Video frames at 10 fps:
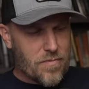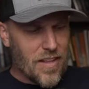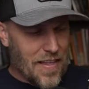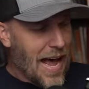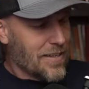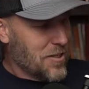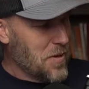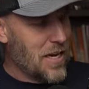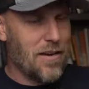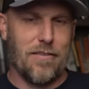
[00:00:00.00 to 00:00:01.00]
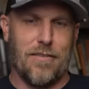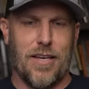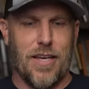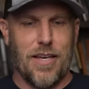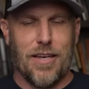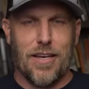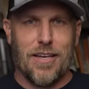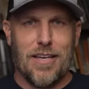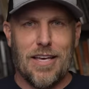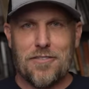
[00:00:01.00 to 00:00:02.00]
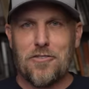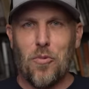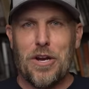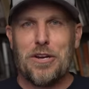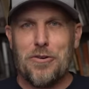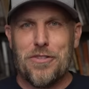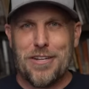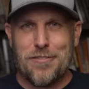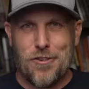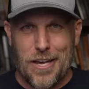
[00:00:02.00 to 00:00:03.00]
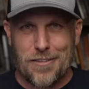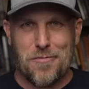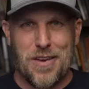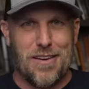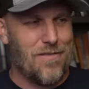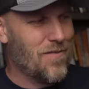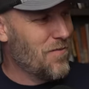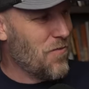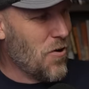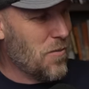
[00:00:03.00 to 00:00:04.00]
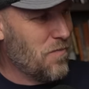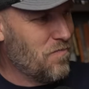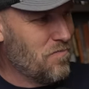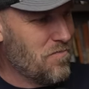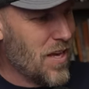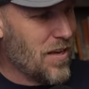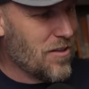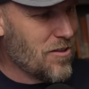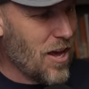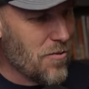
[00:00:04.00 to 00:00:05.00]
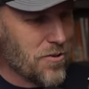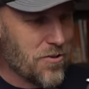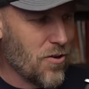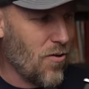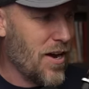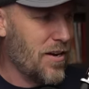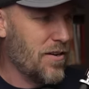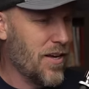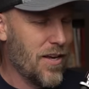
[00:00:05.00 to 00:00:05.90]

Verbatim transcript: that to me is the window that enchants me from Cyrus the Great